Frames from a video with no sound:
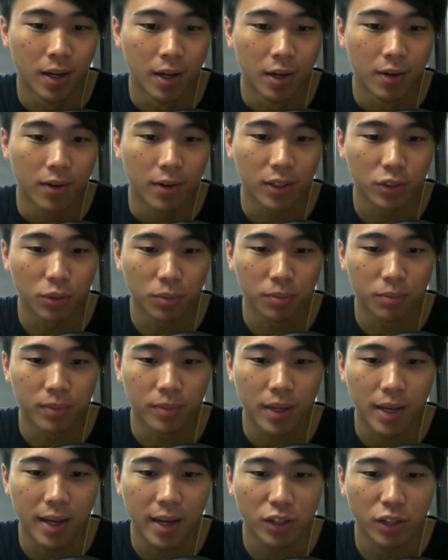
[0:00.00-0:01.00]
Right, so
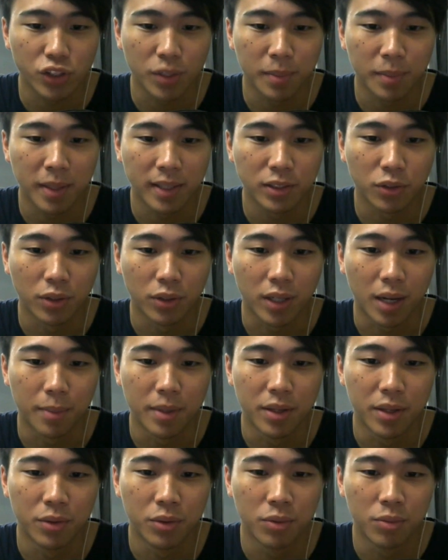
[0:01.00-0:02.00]
AR Gemini is gonna come
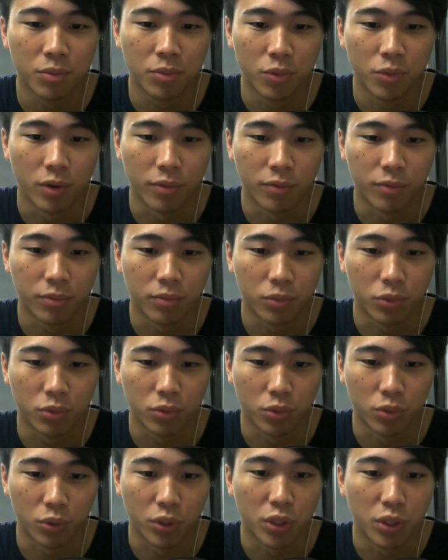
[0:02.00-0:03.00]
in
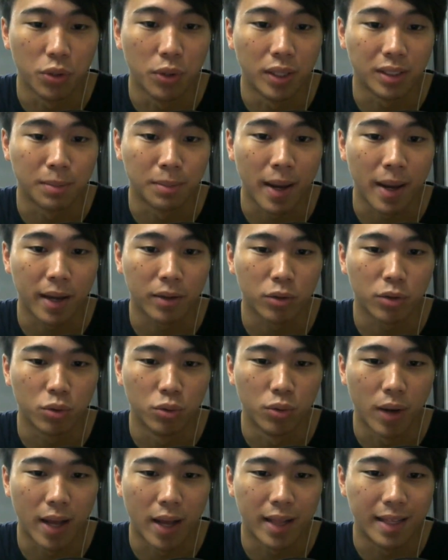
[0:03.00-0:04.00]
to heal us back
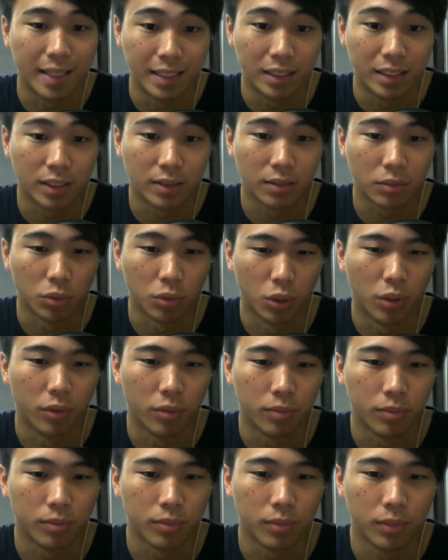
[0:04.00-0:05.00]
to at least, you know,
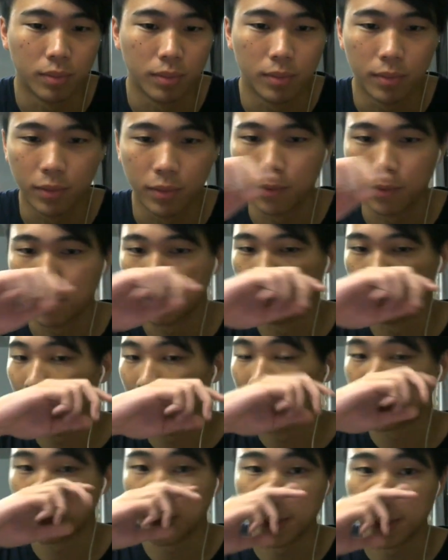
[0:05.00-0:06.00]
full
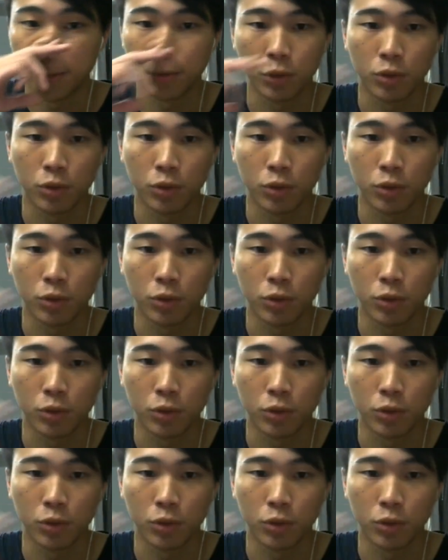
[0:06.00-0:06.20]
HP.